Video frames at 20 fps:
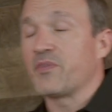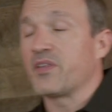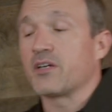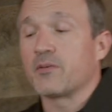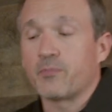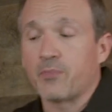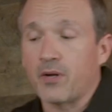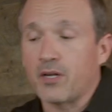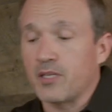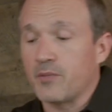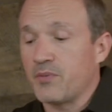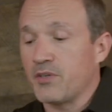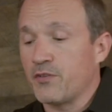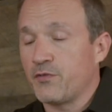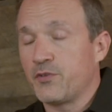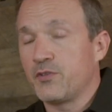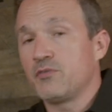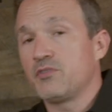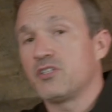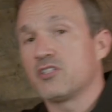It'll probably be a
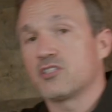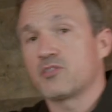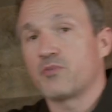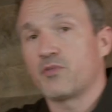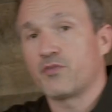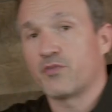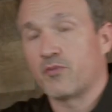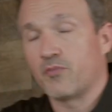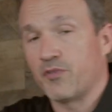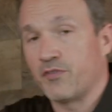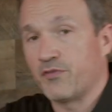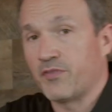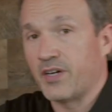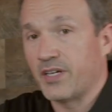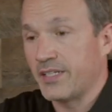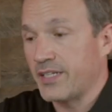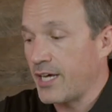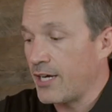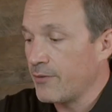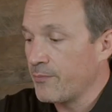few years before we
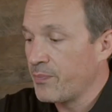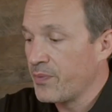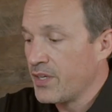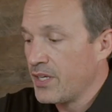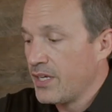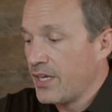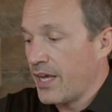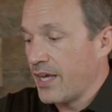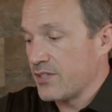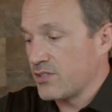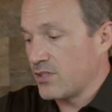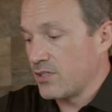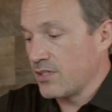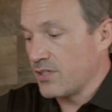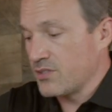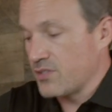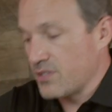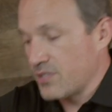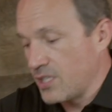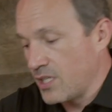find out, as long
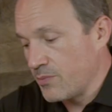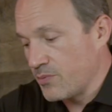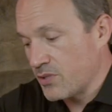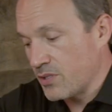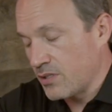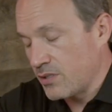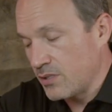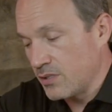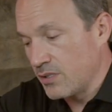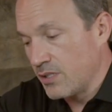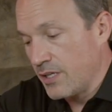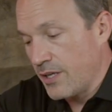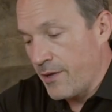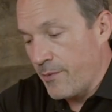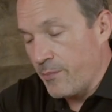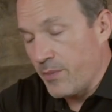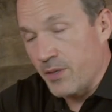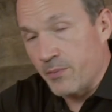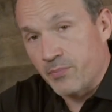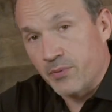as this keeps on
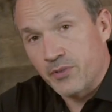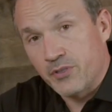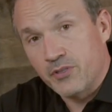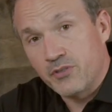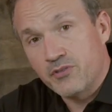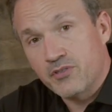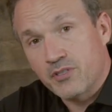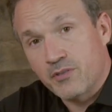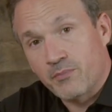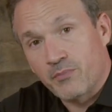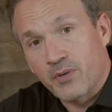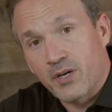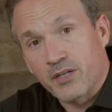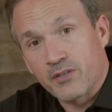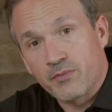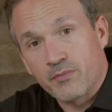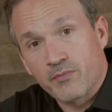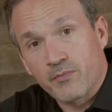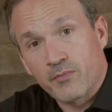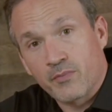being produced and brought
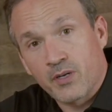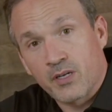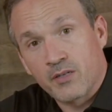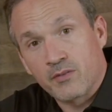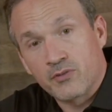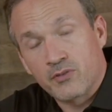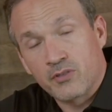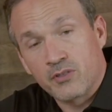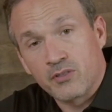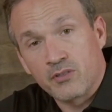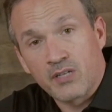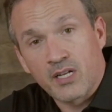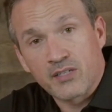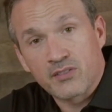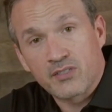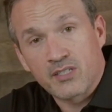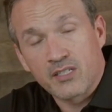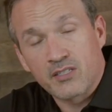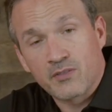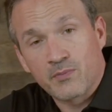to the United
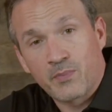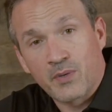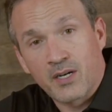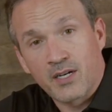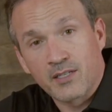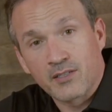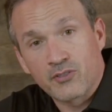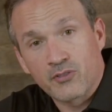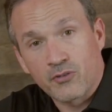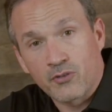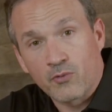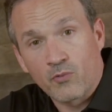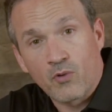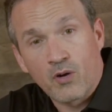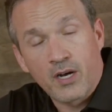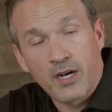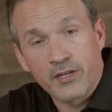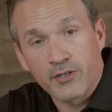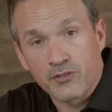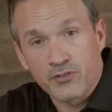States by Total
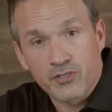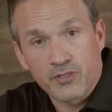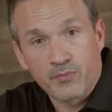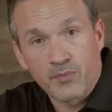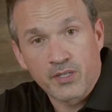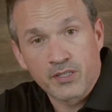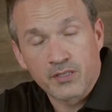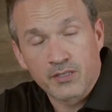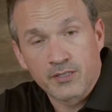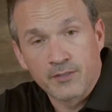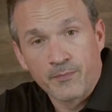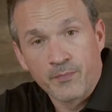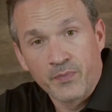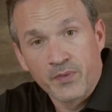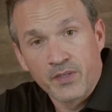Wine or some other